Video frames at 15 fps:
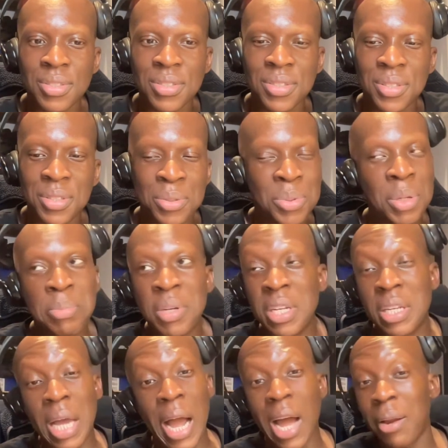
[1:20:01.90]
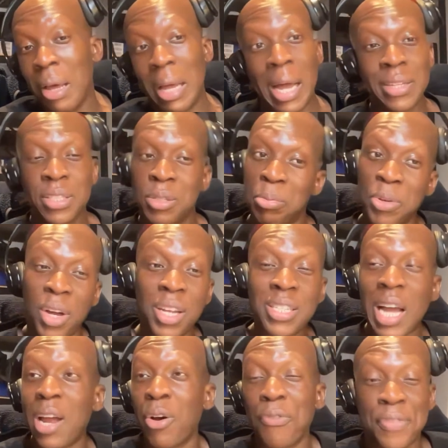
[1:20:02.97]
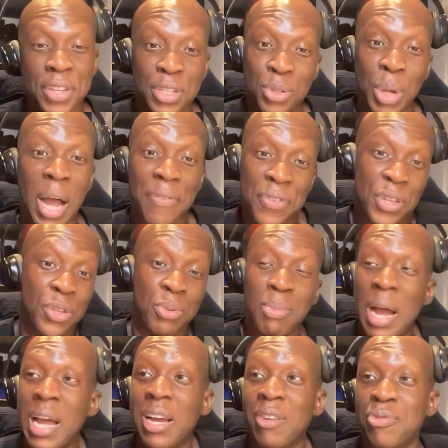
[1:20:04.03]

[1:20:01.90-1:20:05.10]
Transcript: You would have been. To be honest, I don't think you. I think you might have.